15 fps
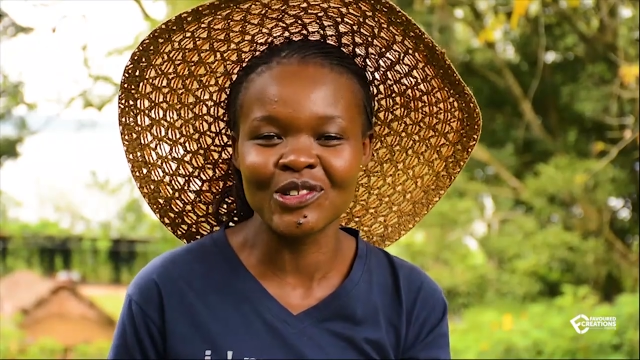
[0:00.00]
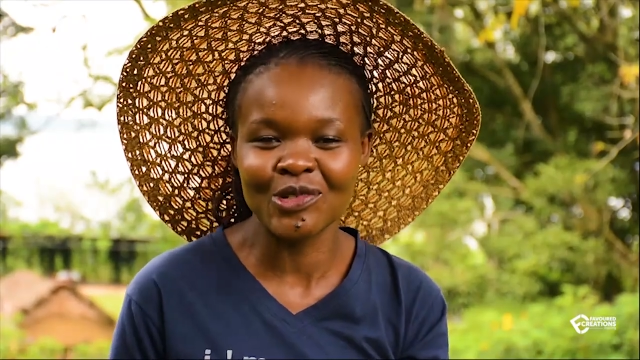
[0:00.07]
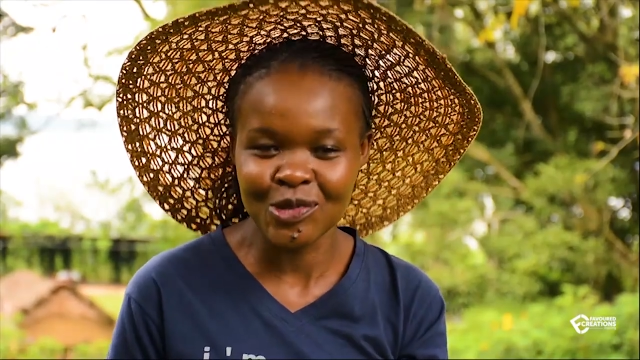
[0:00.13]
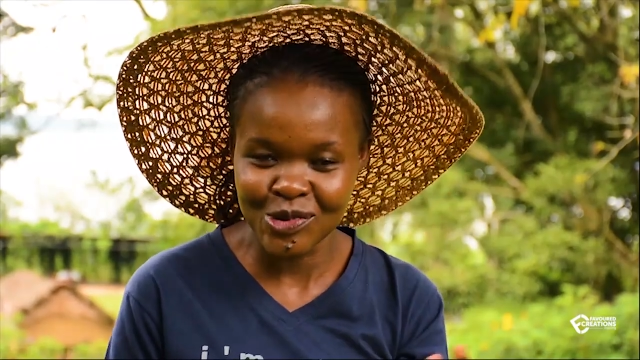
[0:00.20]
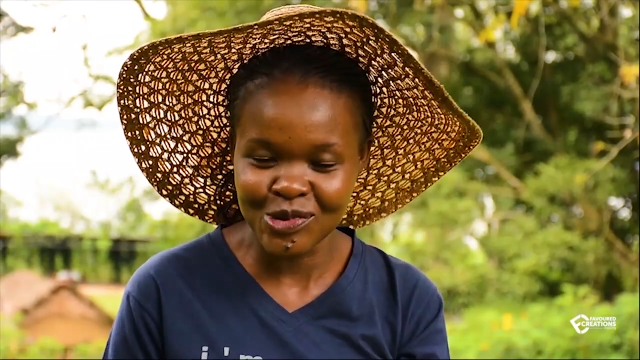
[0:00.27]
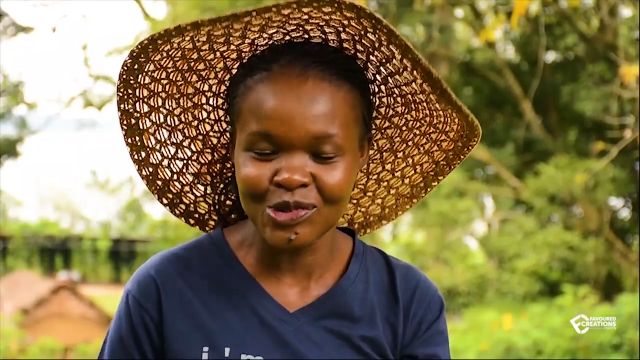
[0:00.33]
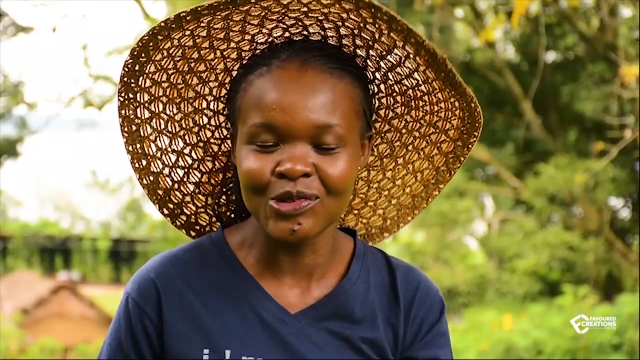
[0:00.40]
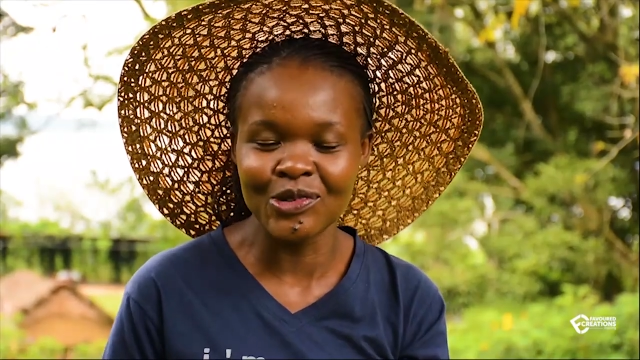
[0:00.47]

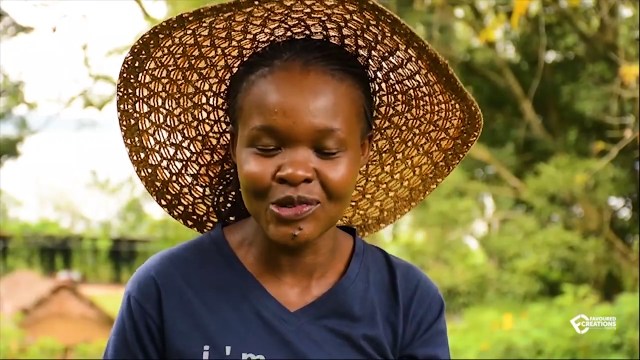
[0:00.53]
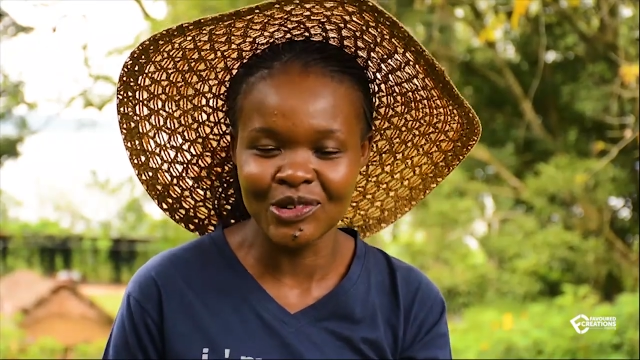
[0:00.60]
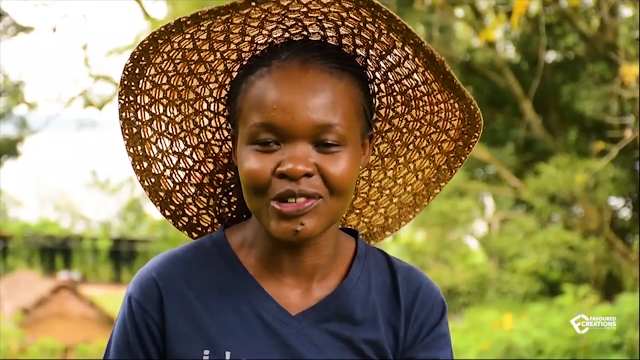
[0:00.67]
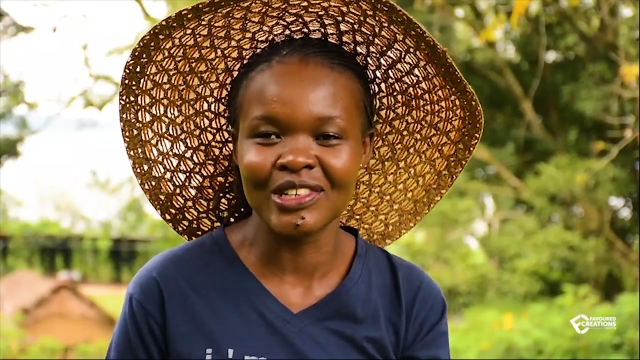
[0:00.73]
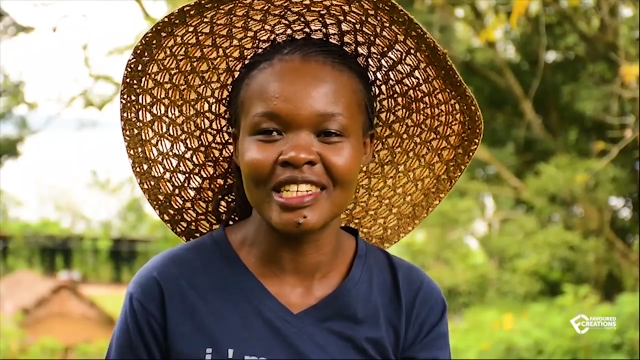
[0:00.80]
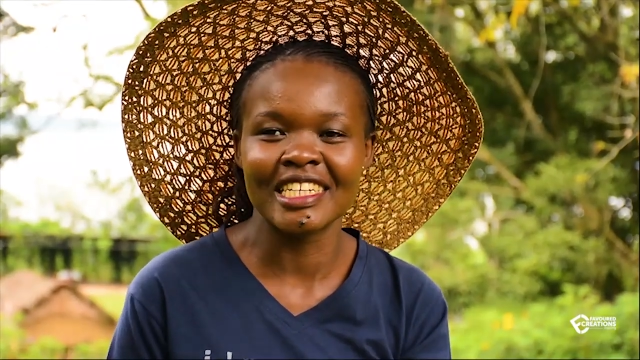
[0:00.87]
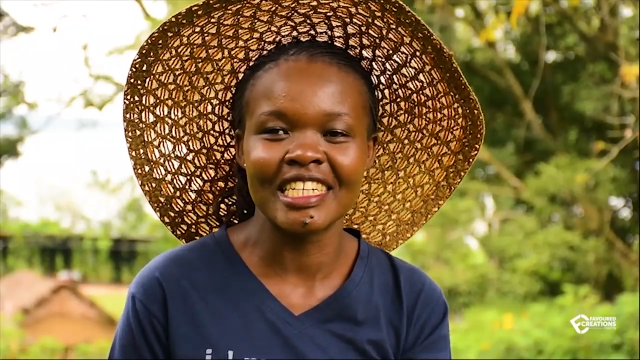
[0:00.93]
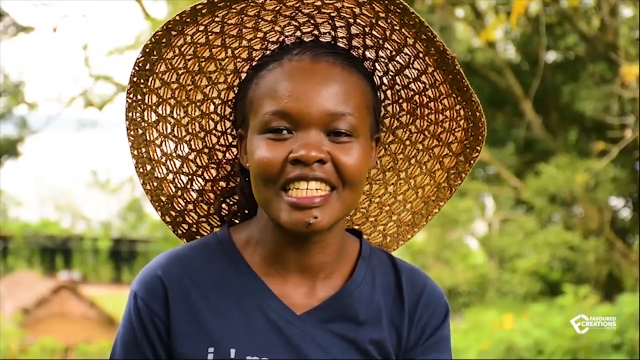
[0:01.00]
Too
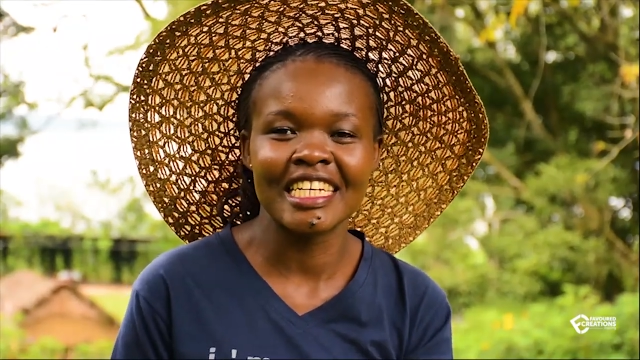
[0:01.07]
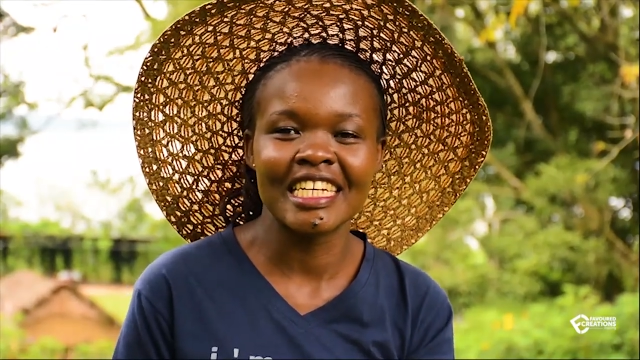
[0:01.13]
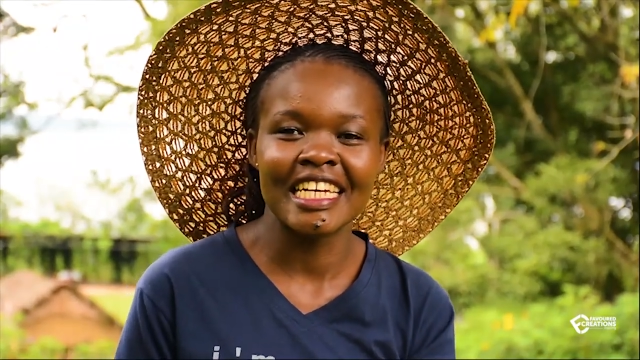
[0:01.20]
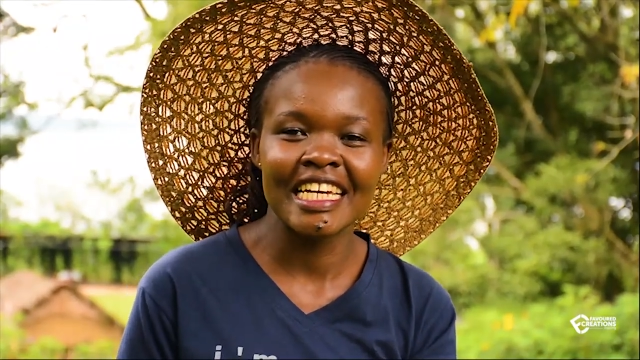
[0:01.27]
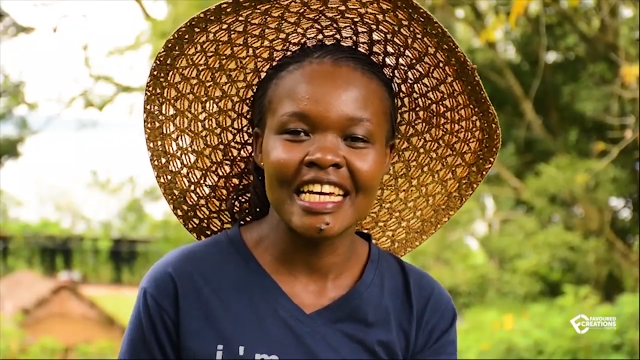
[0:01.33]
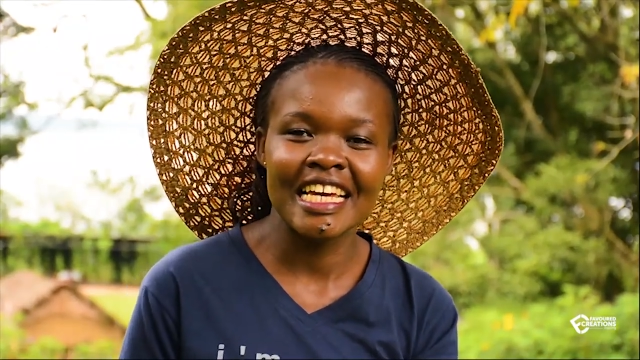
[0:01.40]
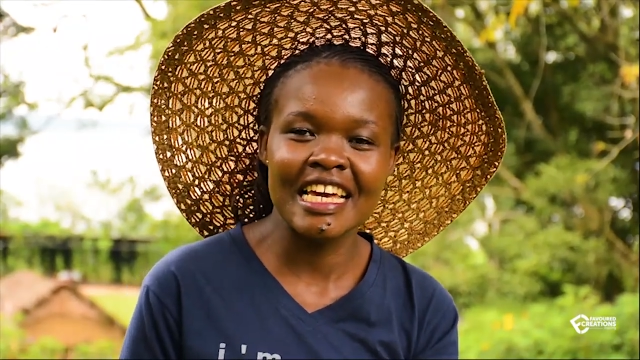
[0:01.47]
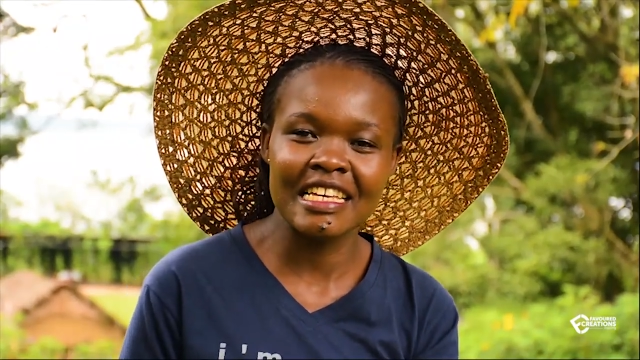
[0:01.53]
good.
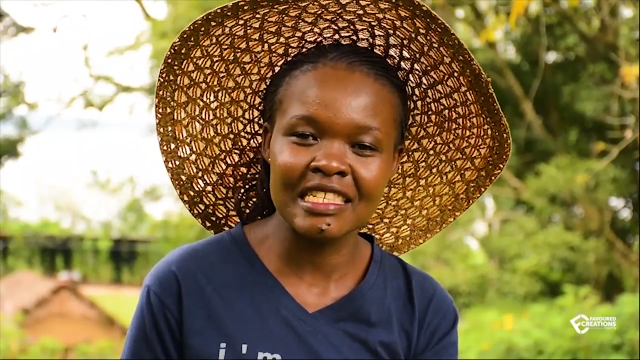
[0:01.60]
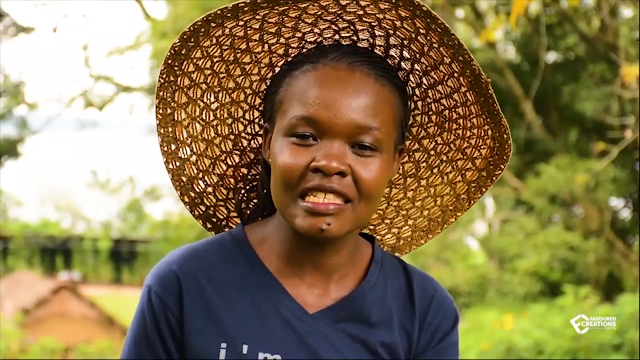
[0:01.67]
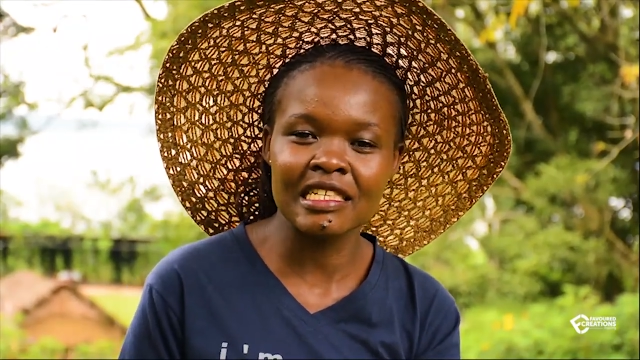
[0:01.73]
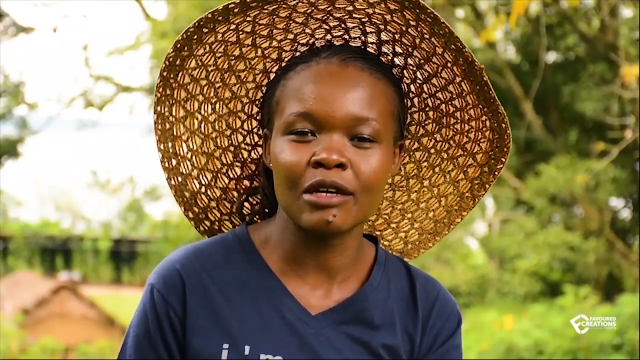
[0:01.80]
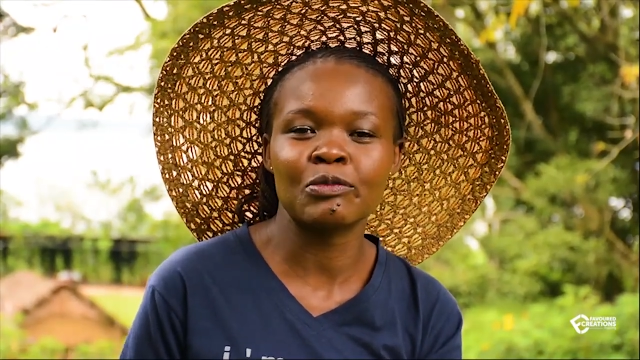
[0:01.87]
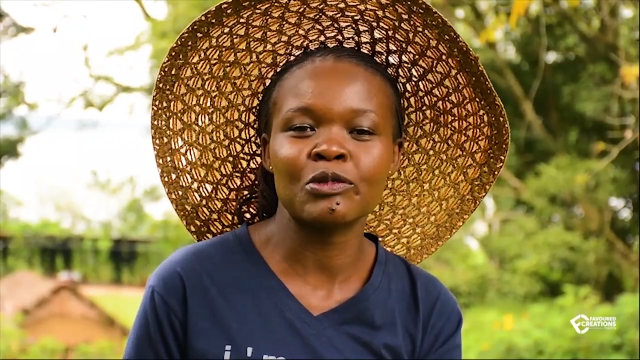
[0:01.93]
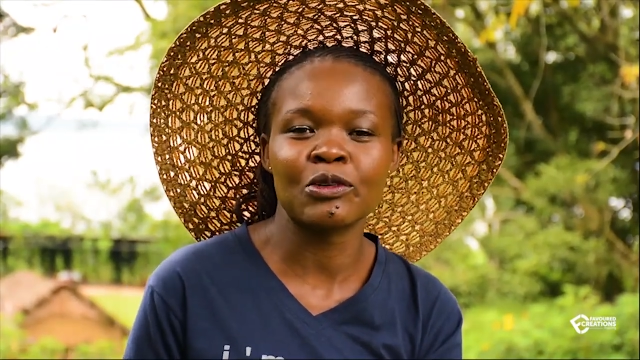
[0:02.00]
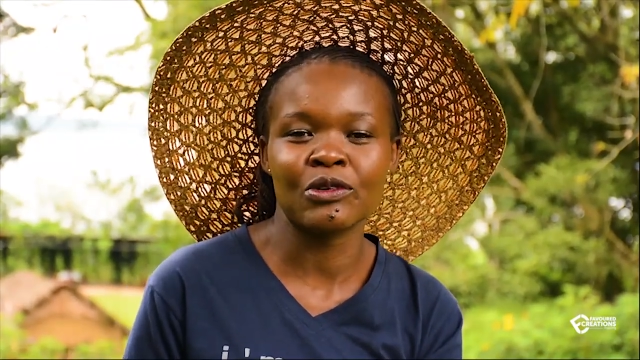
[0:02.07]

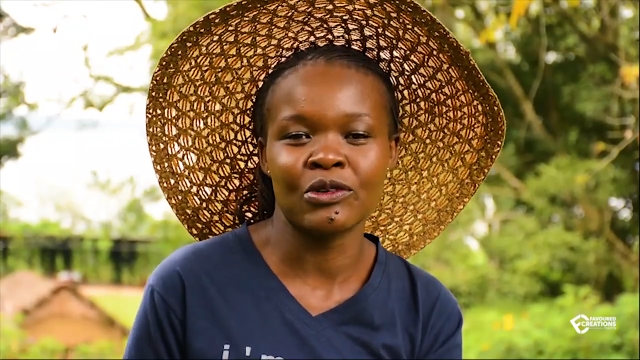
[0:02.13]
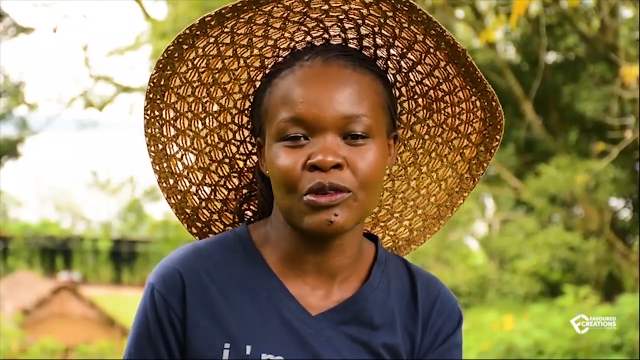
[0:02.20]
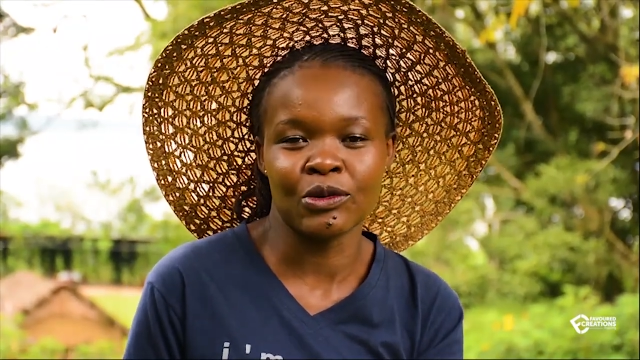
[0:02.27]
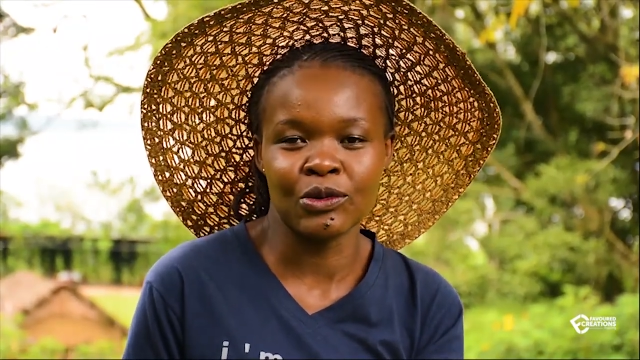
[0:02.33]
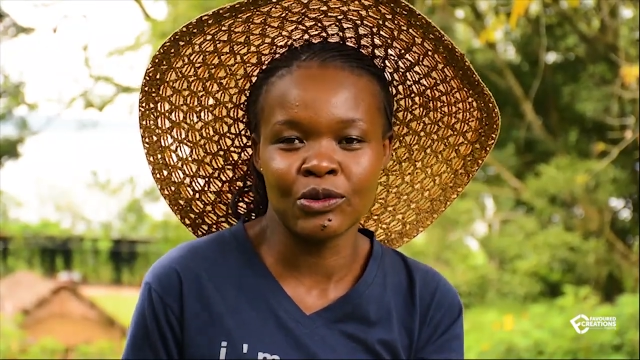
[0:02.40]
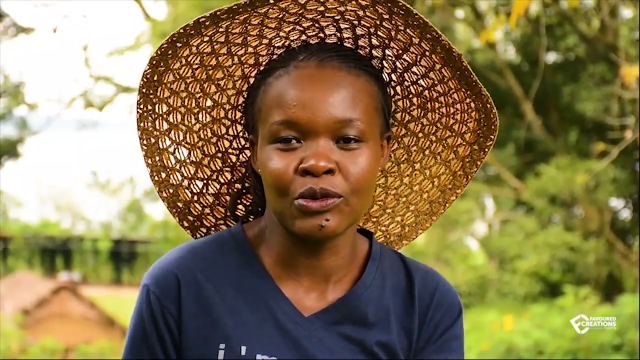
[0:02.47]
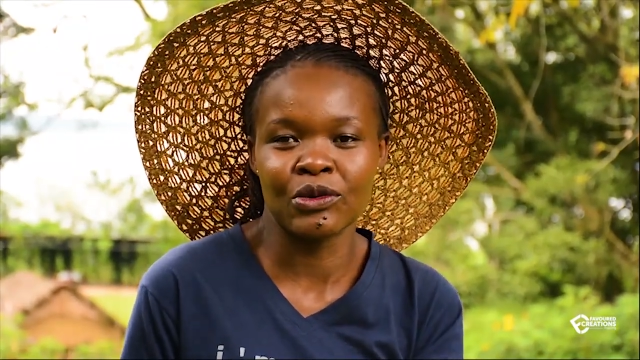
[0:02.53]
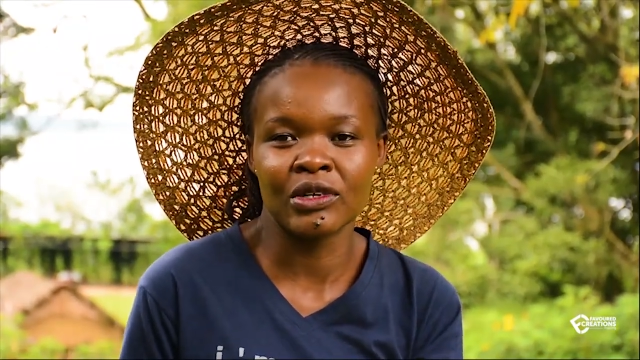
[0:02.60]

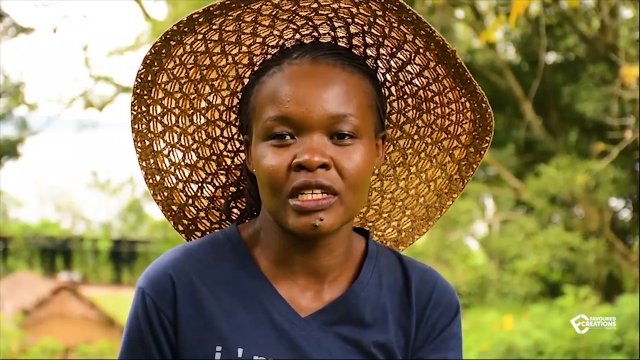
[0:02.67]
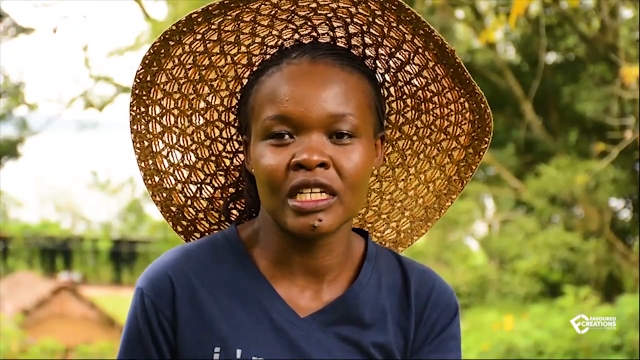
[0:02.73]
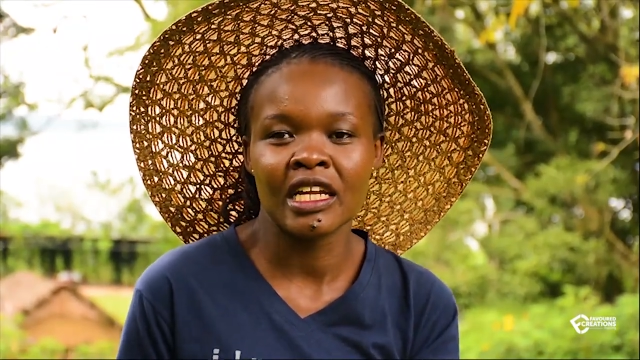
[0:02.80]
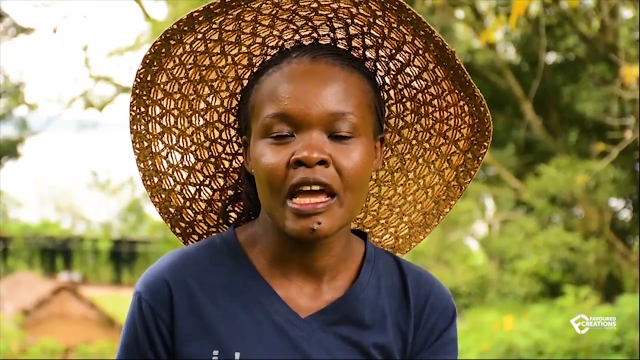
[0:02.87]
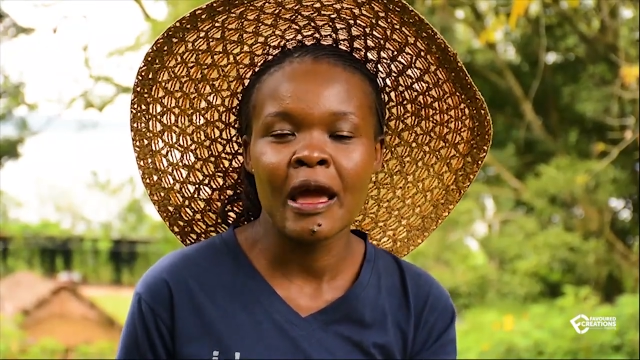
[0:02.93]
Exceptional good.